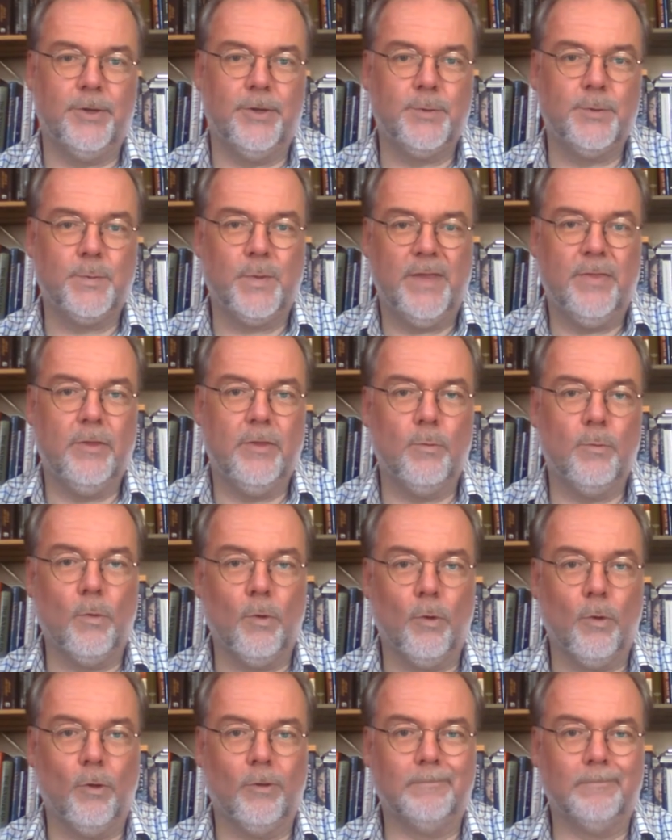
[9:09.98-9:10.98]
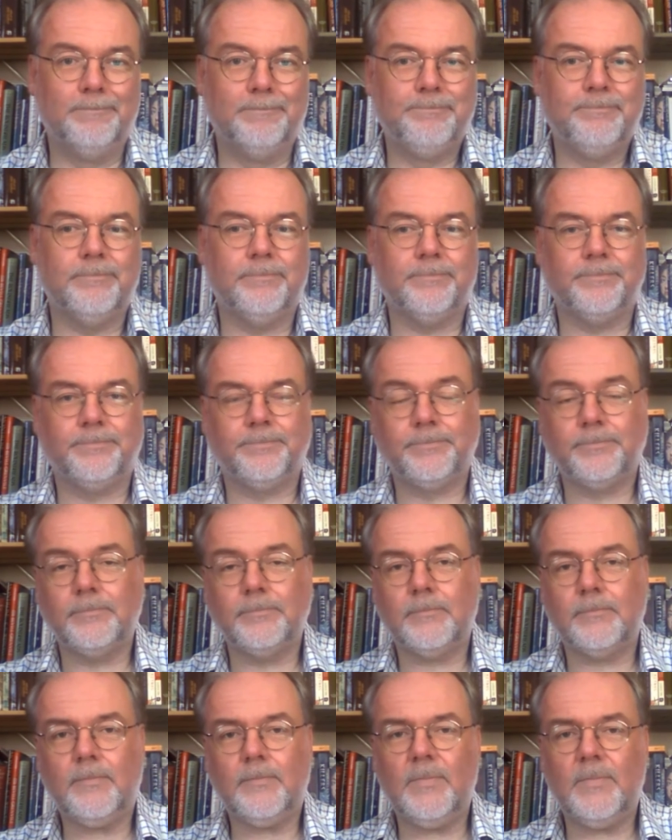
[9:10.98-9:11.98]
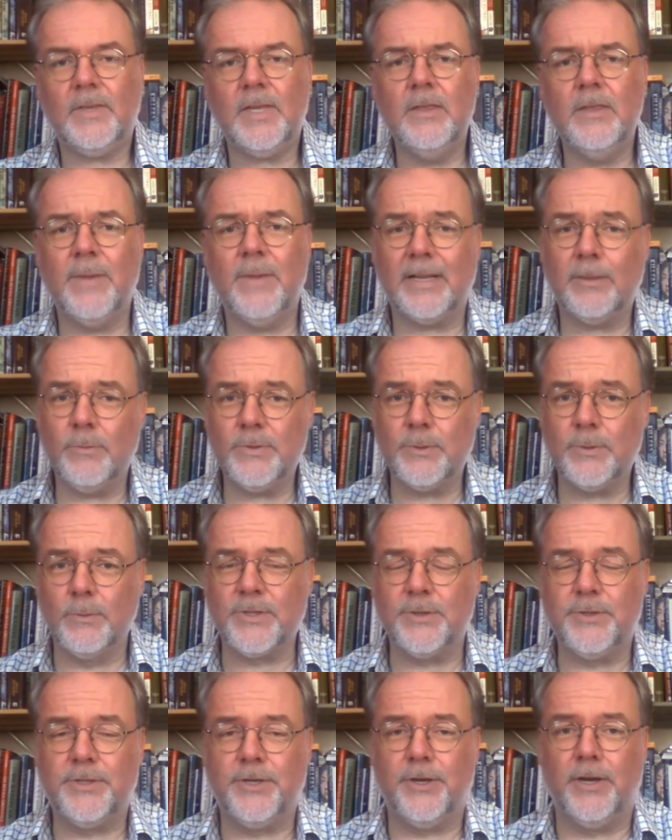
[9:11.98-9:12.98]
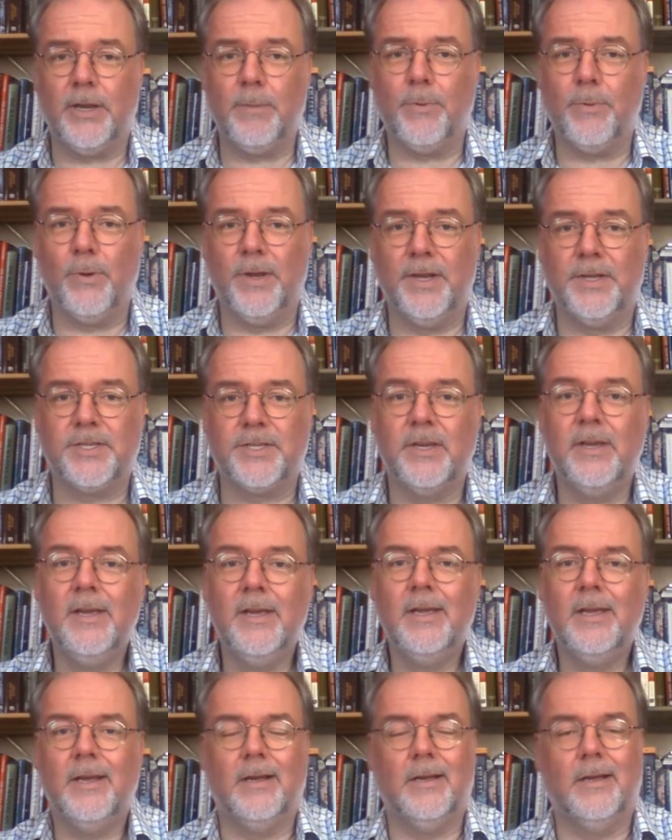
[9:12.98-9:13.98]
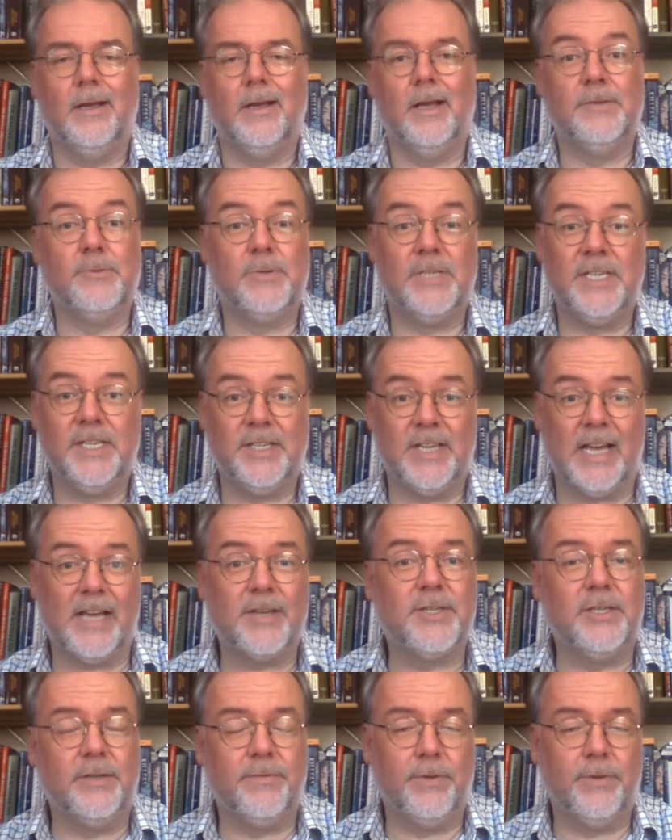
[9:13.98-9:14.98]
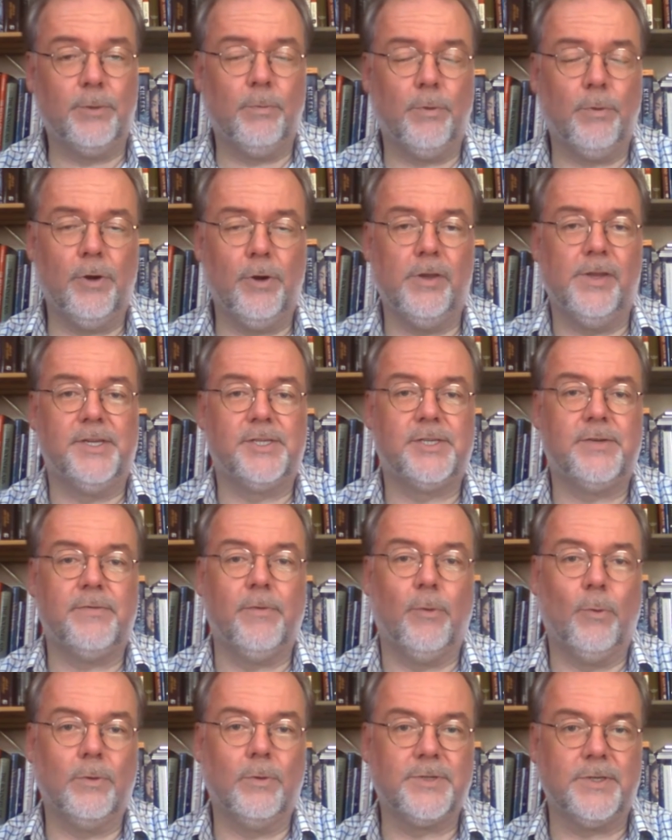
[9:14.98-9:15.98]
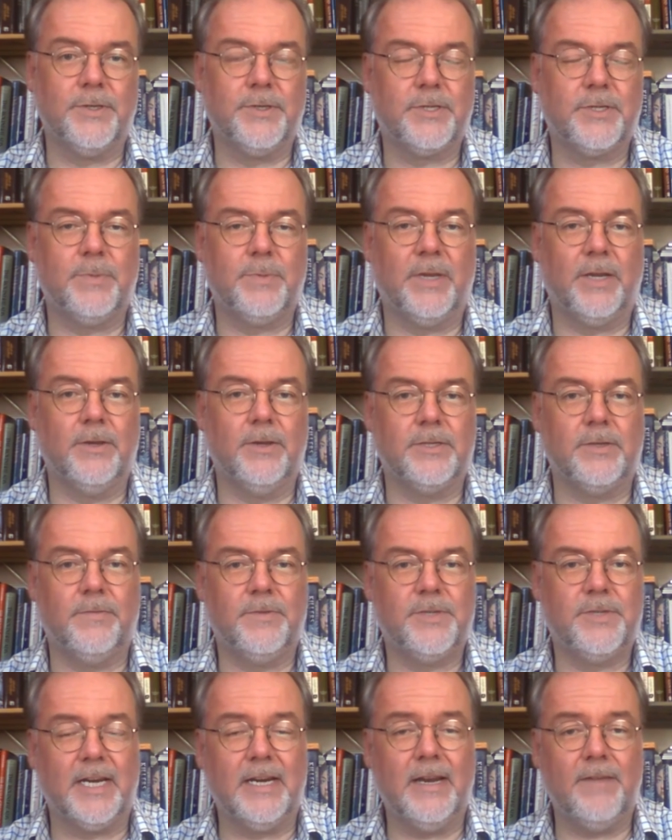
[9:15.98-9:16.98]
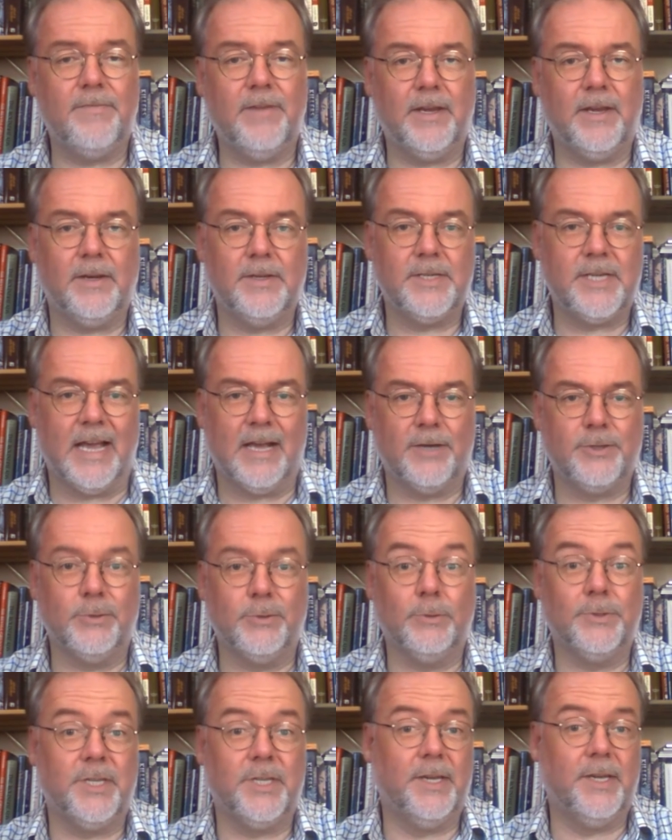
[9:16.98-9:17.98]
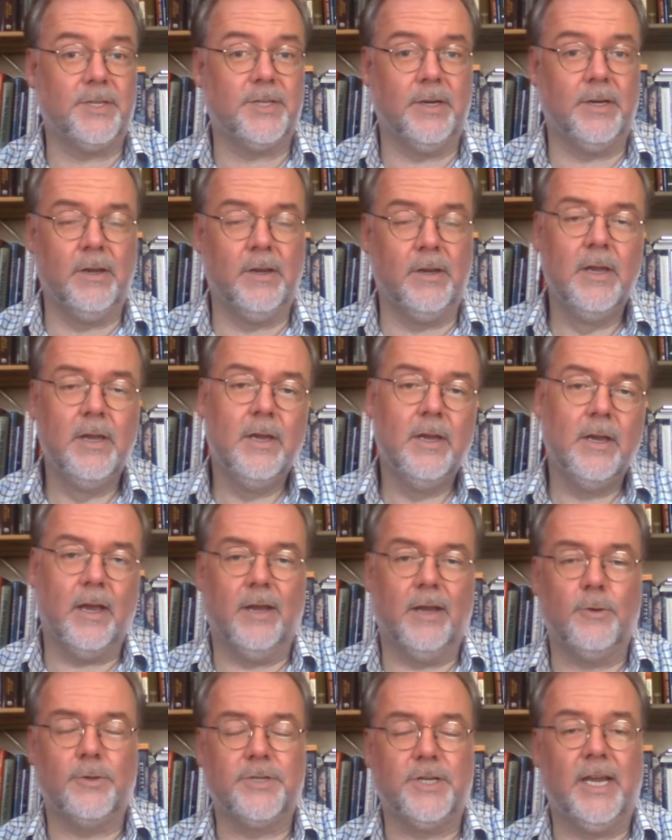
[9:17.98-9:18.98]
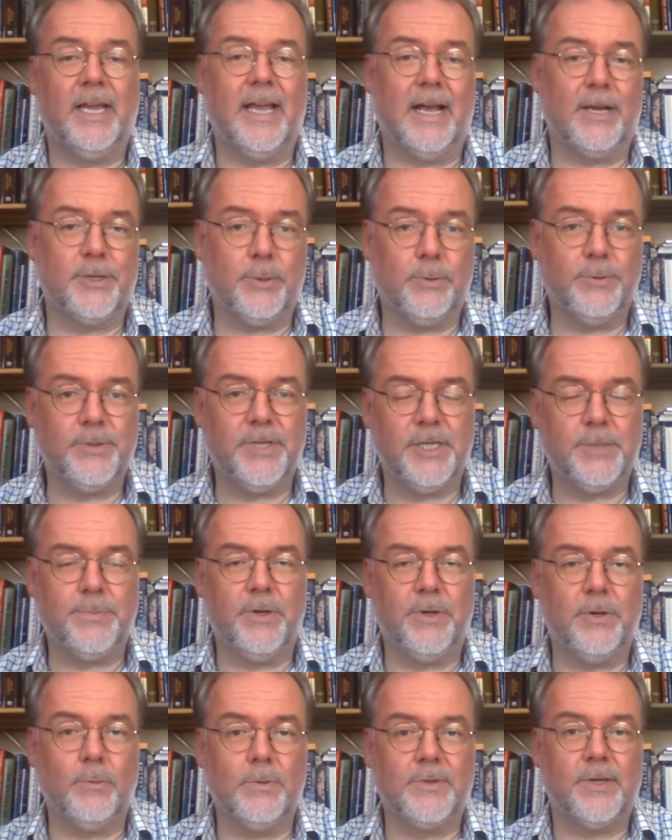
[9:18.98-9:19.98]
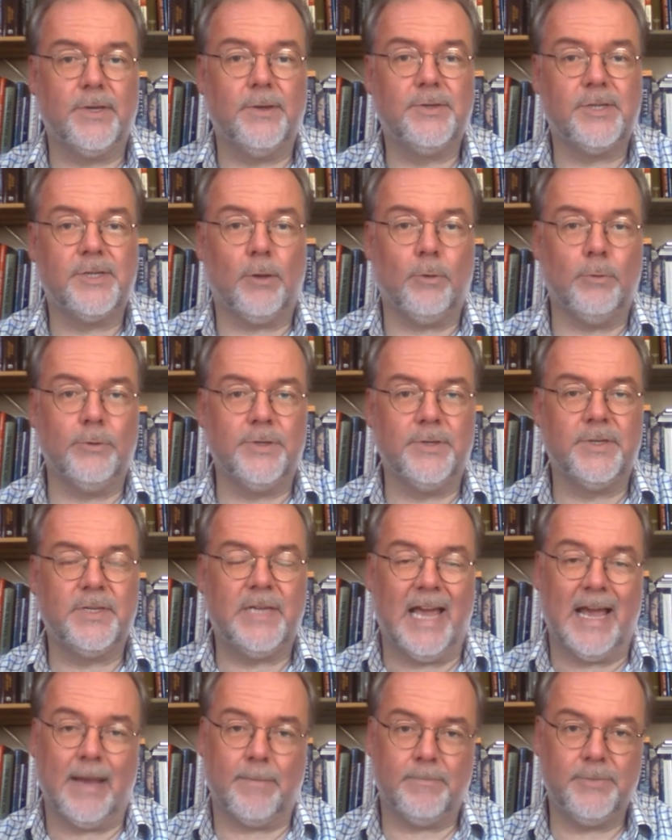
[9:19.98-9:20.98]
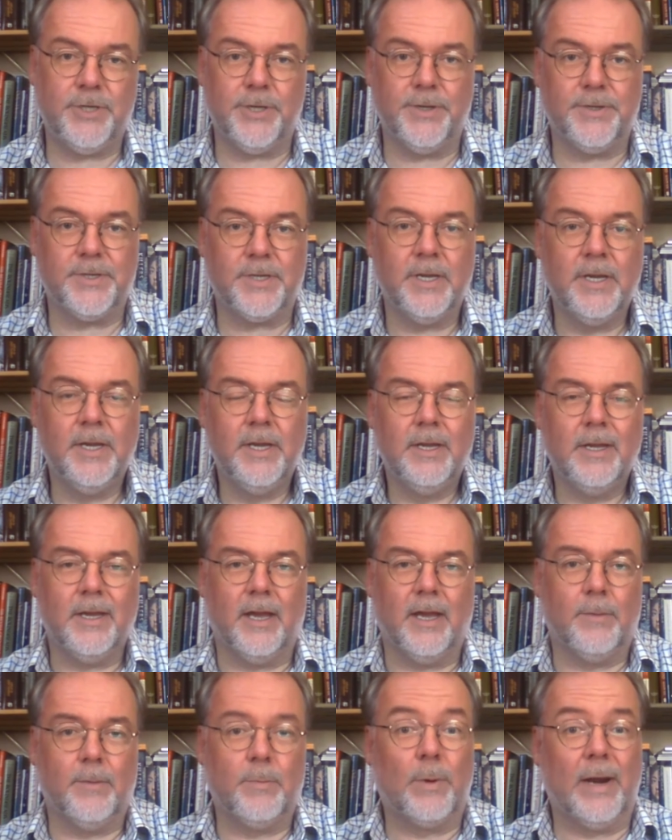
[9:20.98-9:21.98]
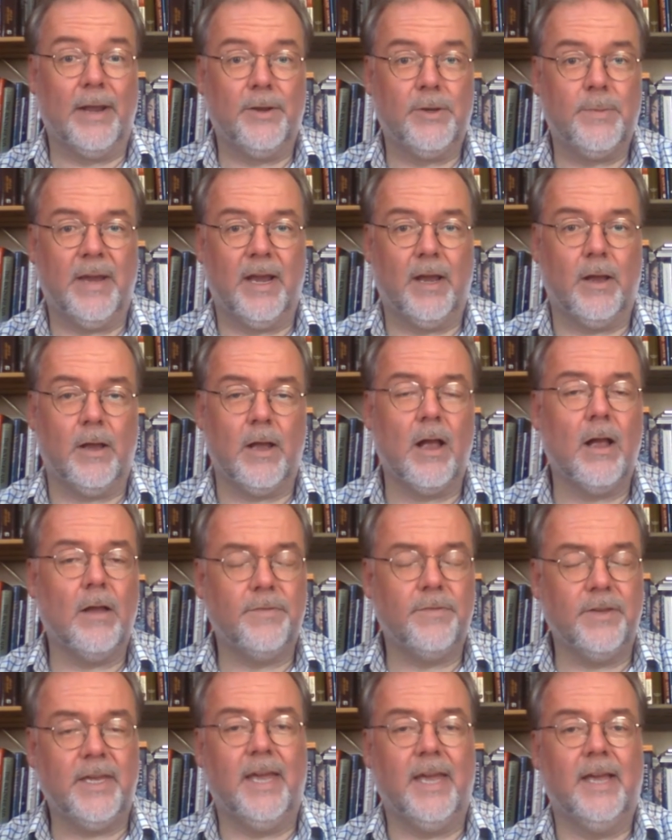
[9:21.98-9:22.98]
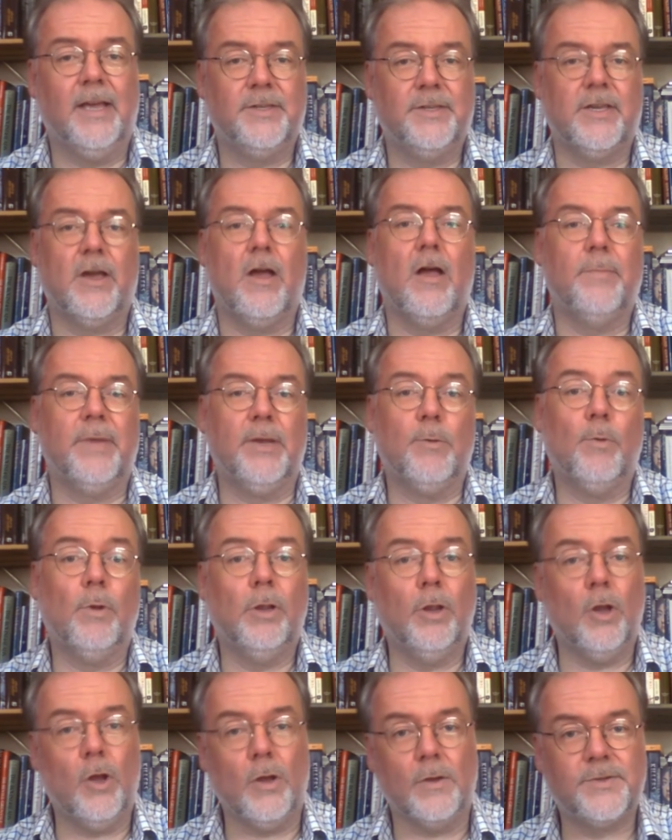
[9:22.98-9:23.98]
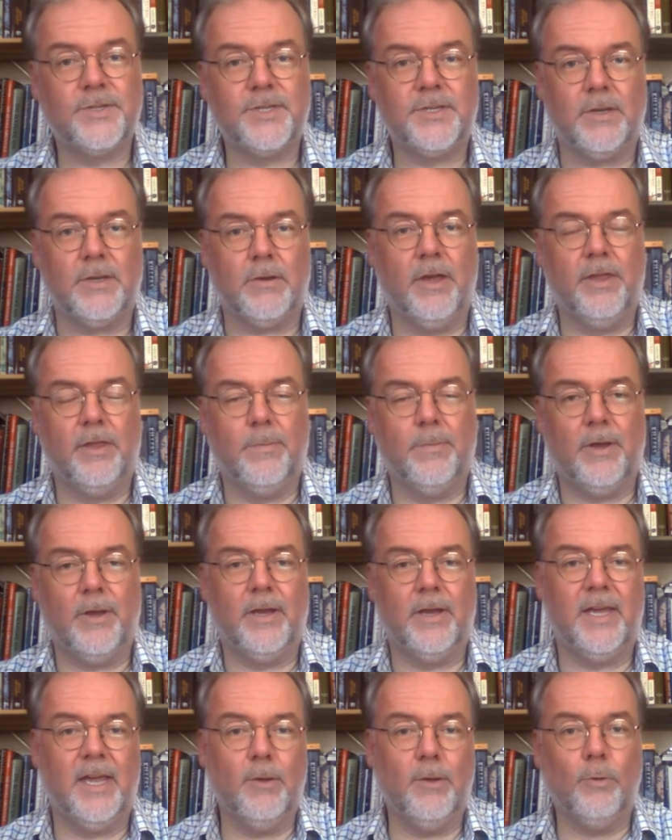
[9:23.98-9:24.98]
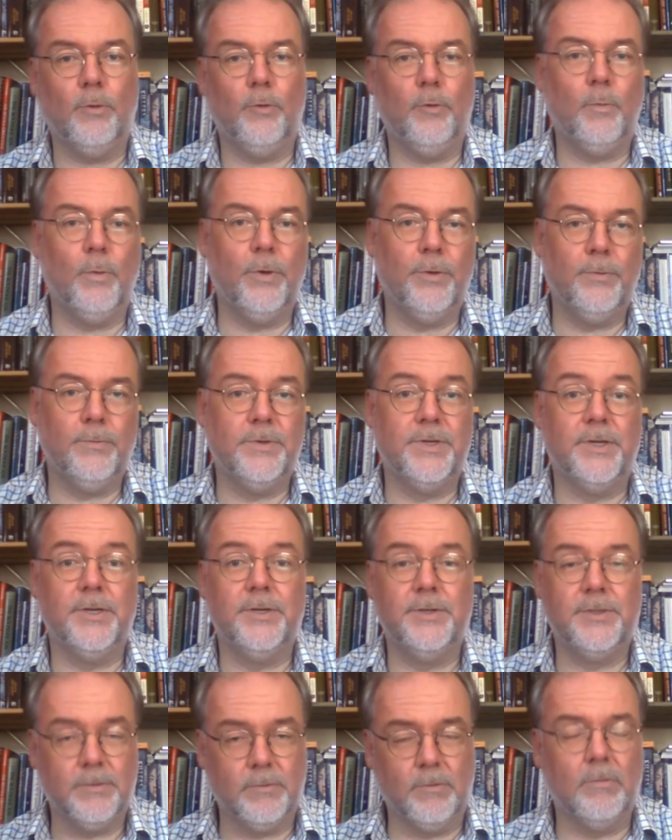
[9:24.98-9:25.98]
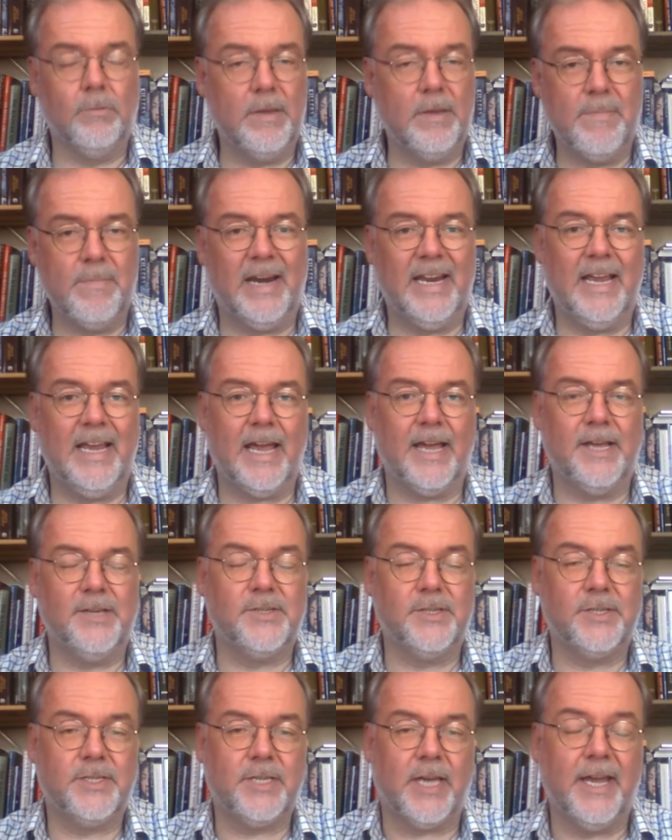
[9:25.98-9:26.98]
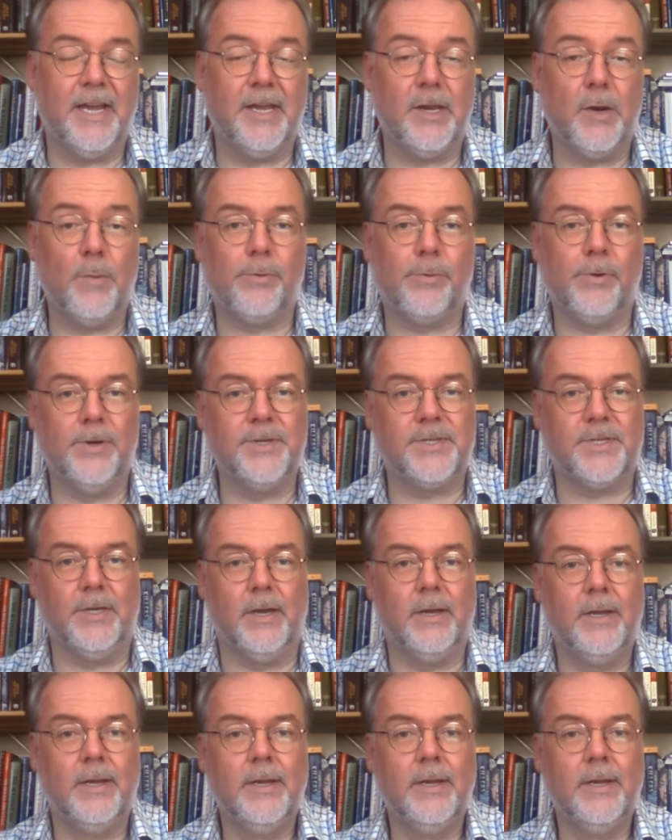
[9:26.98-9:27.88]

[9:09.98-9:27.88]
and win the war. The battle was also a turning point uh, as a disaster for the royalist forces. Significant casualties, and uh, not only casualties but also soldiers captured. Um, around about half the king's army were lost, either by killed, wounded, or in many cases taken prisoner,